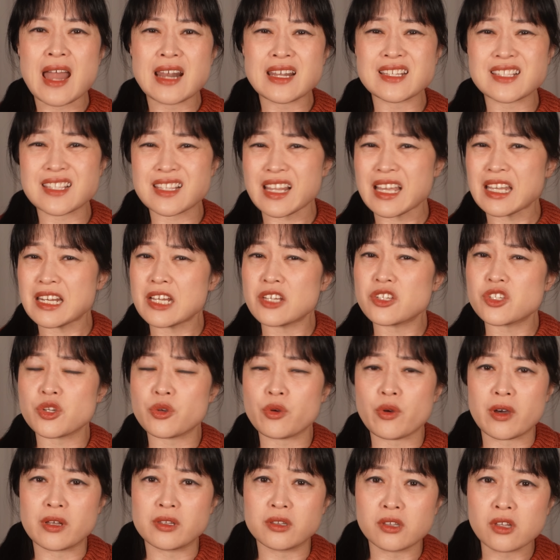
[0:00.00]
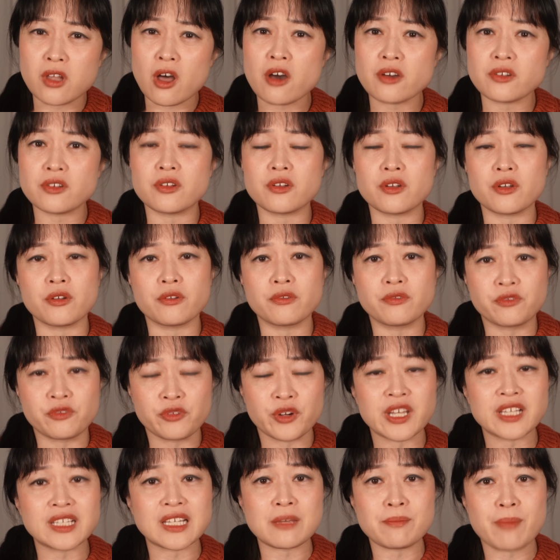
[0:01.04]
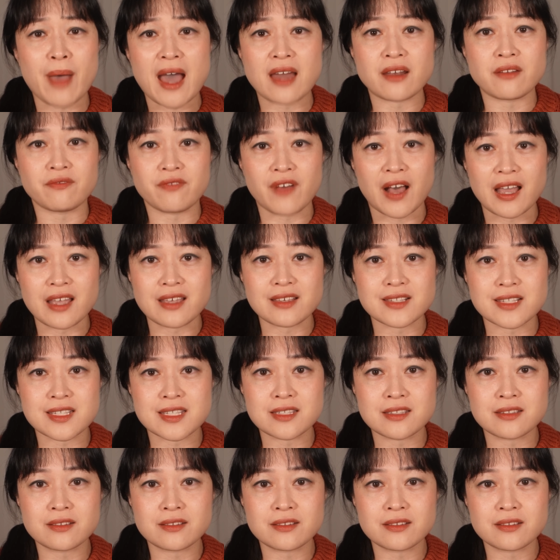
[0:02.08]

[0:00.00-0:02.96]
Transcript: and it's leading to a lot of really bad advice.